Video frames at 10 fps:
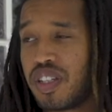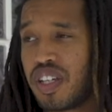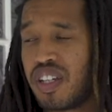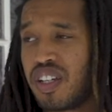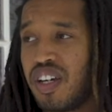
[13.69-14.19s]

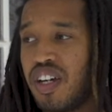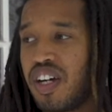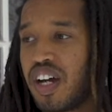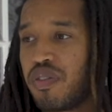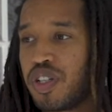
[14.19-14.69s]
and
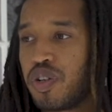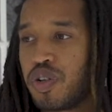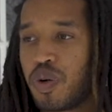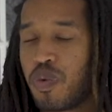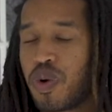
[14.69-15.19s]
I really don't
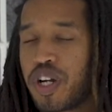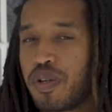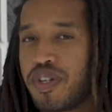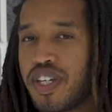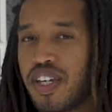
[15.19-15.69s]
know where to
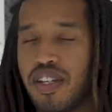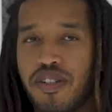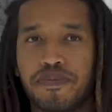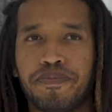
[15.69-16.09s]
begin.